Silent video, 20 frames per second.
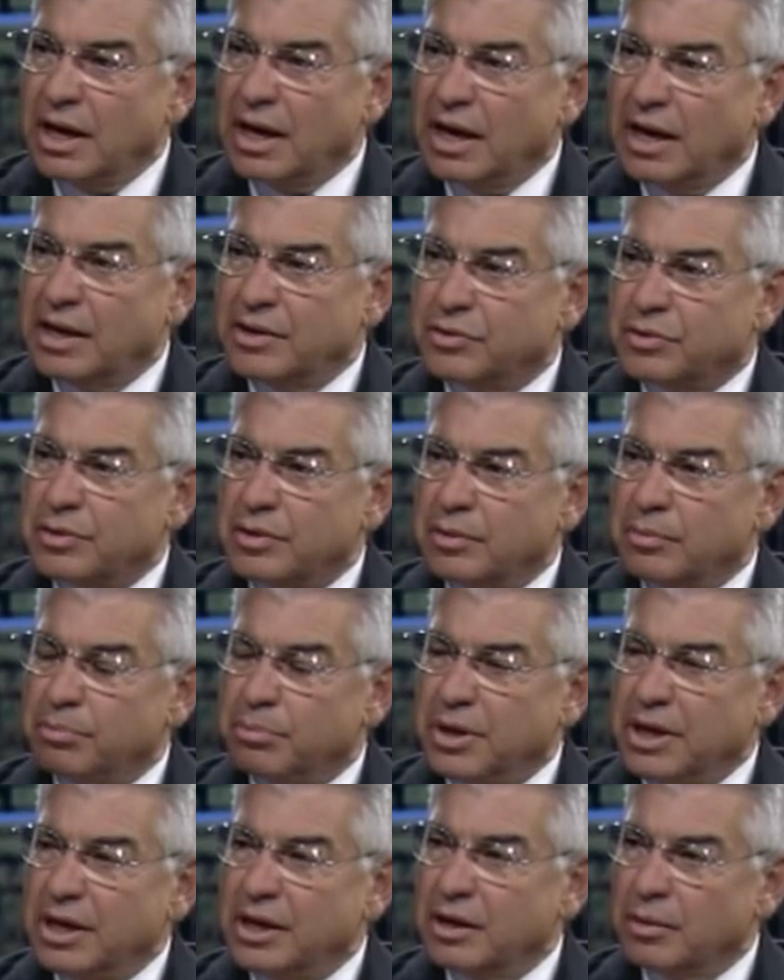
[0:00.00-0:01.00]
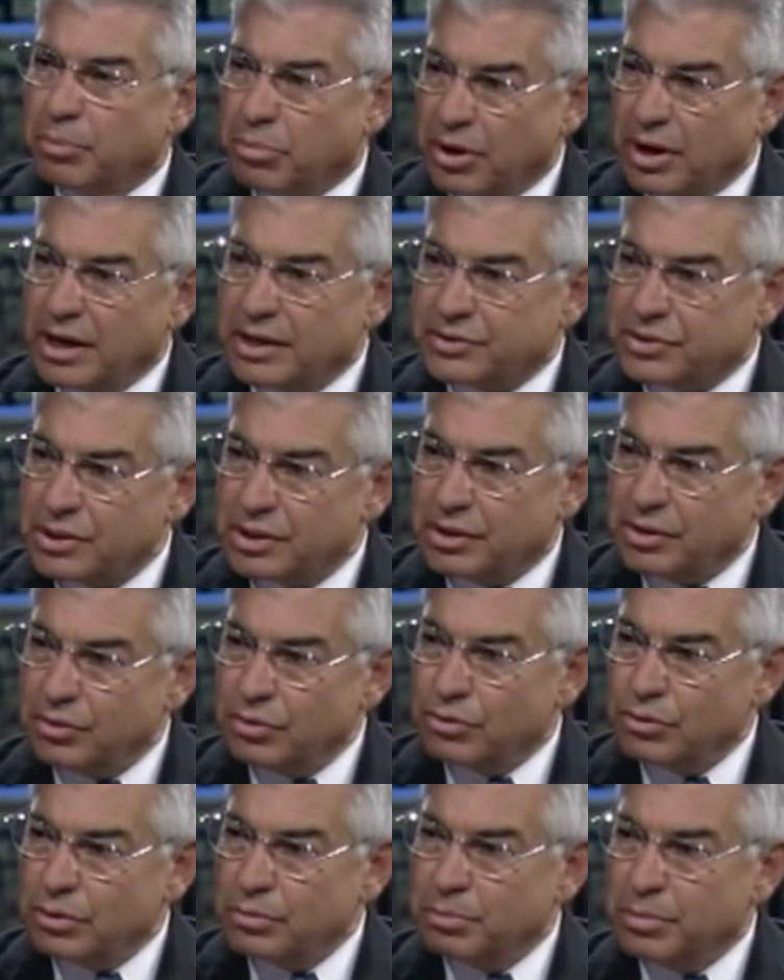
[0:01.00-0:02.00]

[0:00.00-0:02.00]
as uh, being a prosecutor,